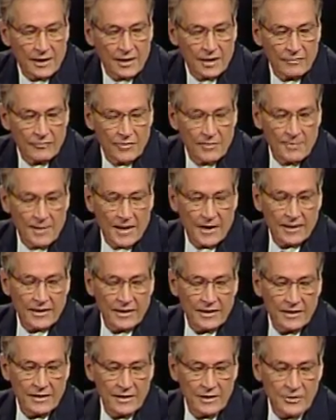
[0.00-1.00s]
of the
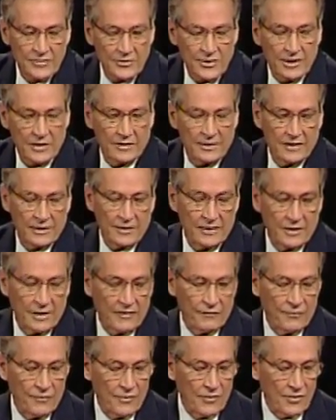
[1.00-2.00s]
body? Is it
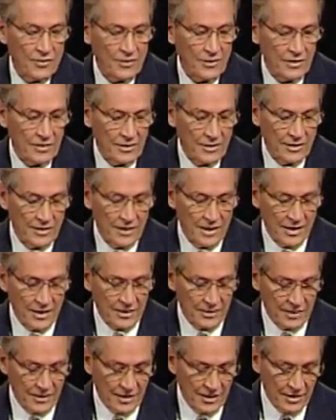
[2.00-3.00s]
therefore
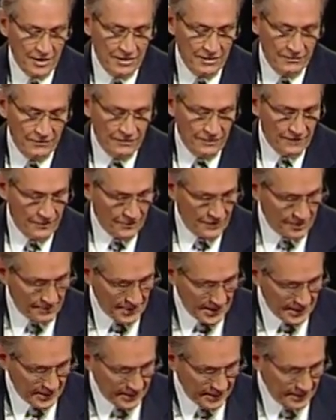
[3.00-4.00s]
not of the
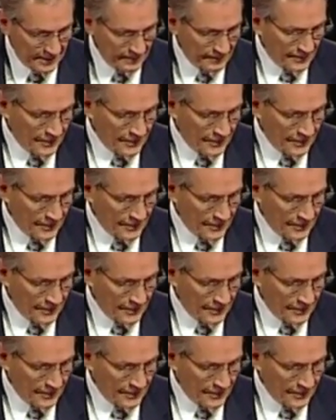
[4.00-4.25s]
body?